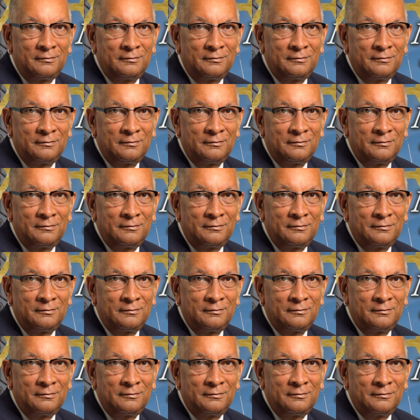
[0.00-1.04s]

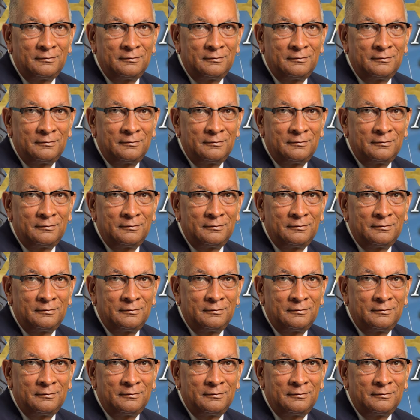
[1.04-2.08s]

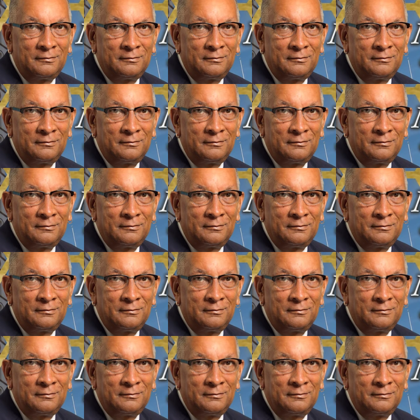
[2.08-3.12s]

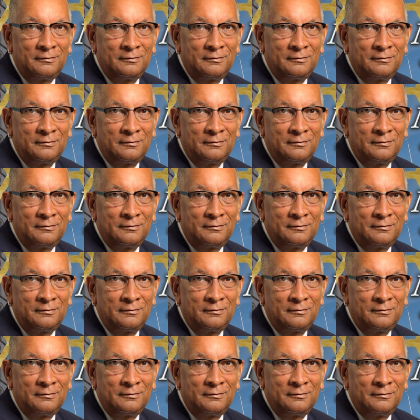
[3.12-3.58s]
This is a still picture; no speech is visible.